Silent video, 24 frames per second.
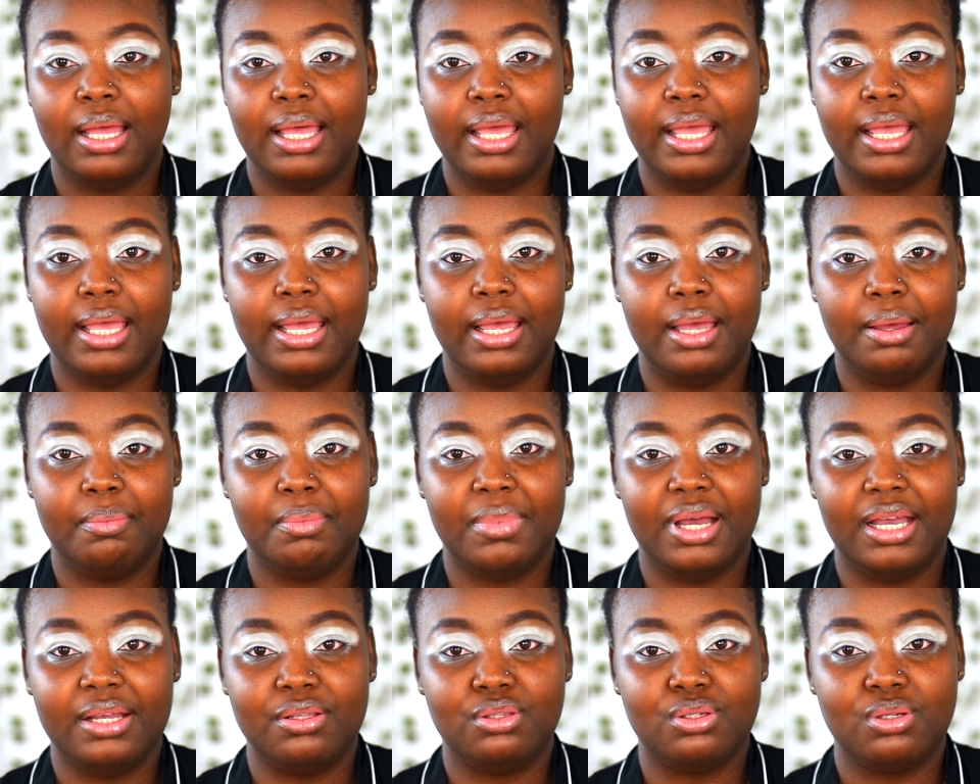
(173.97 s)
um
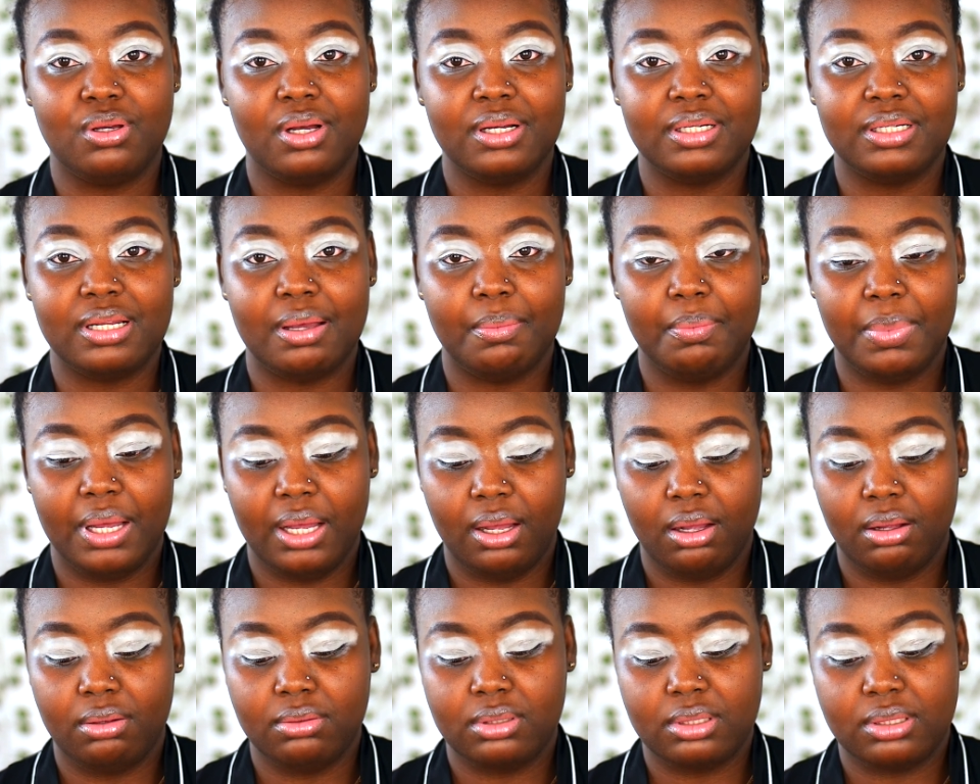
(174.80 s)
I talked
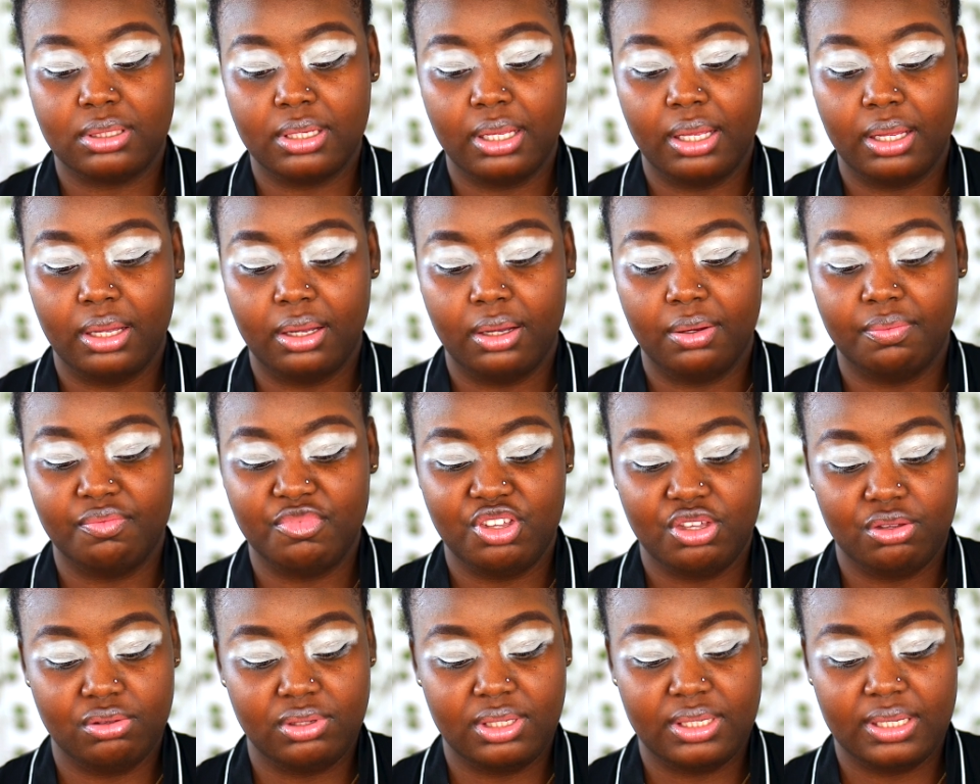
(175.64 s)
about um
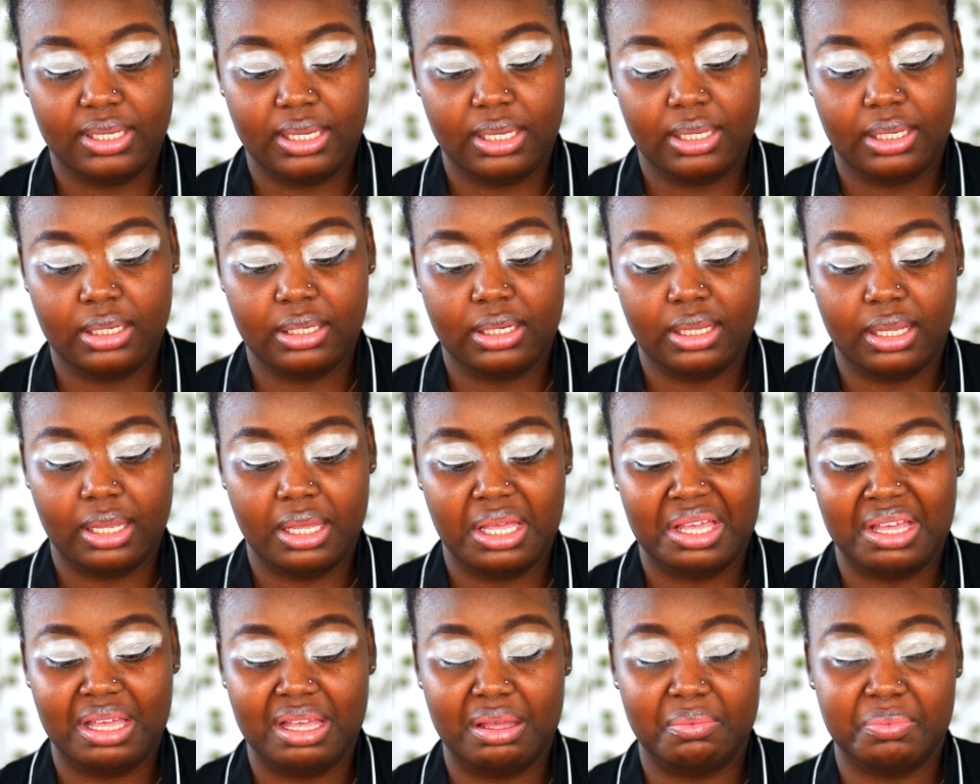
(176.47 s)
using um,
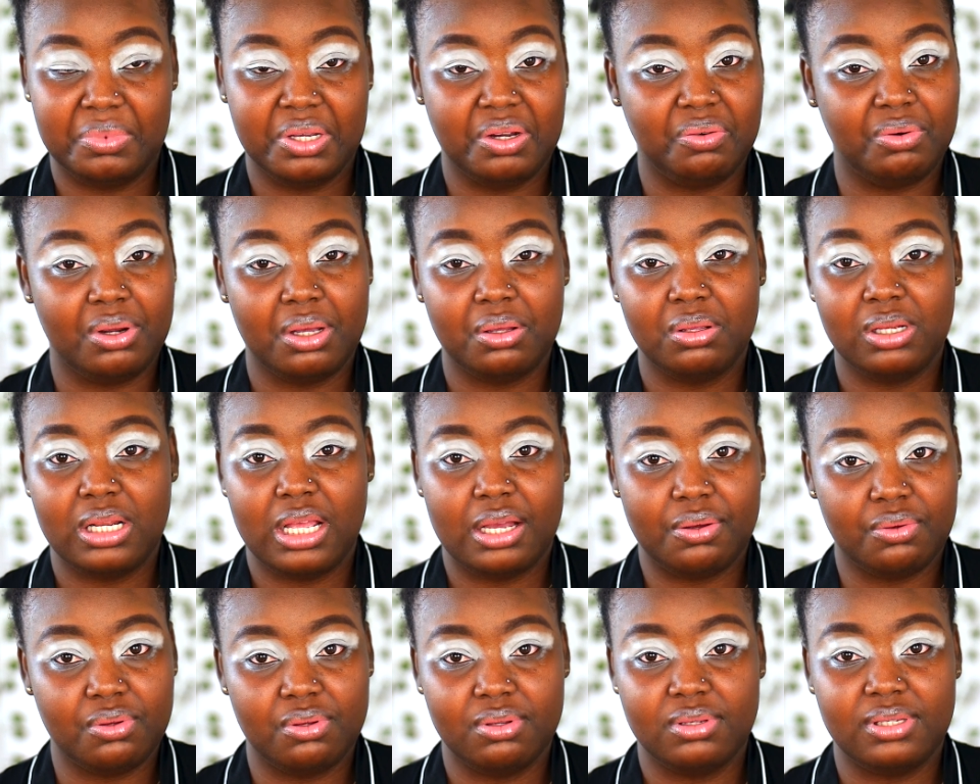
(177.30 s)
a
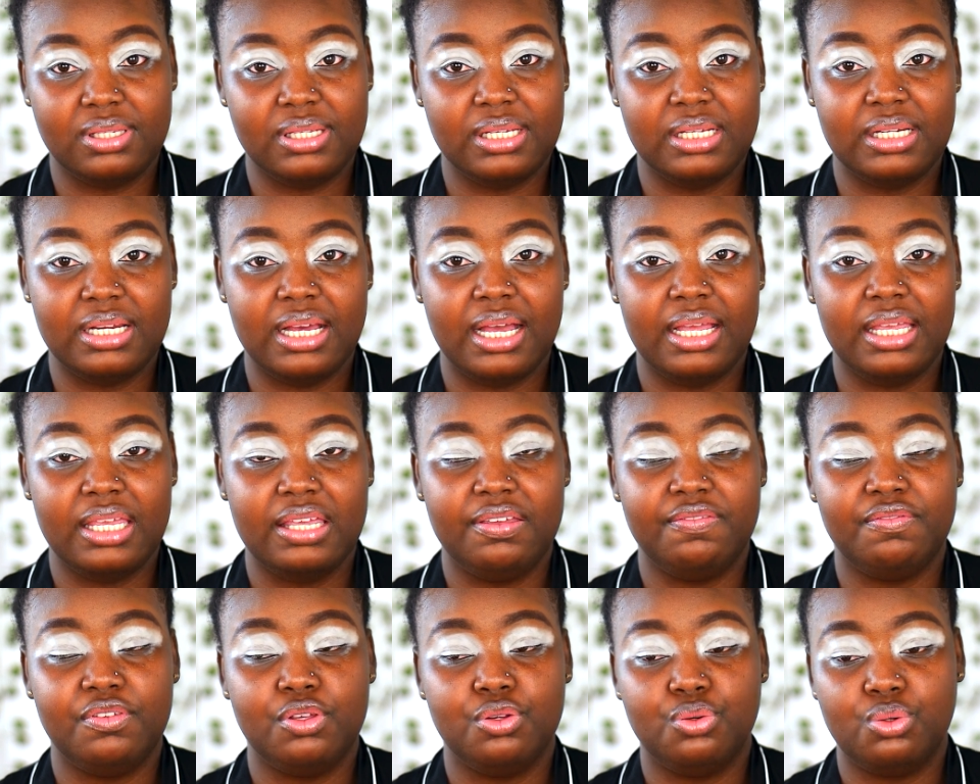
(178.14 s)
regular concealer
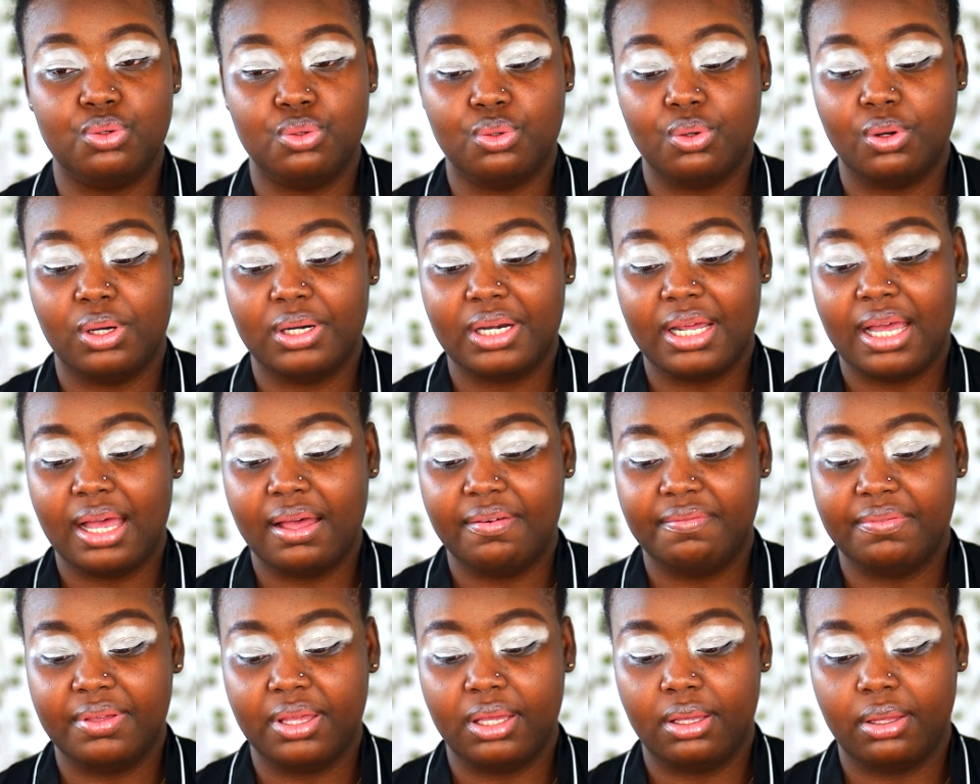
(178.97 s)
if you do not
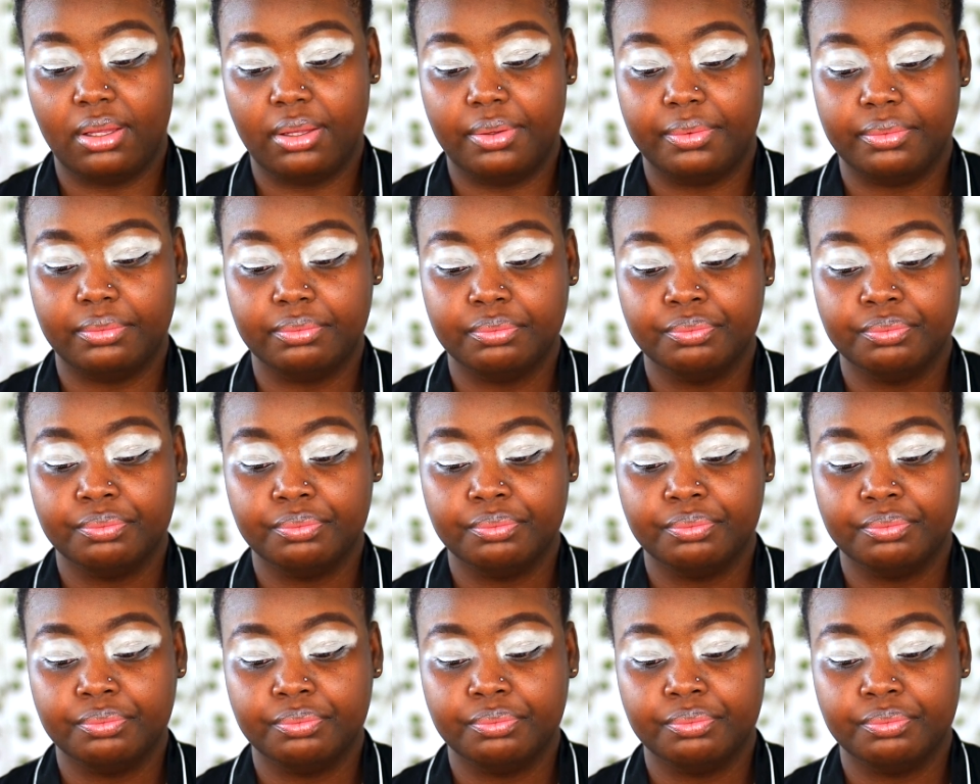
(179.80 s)
have a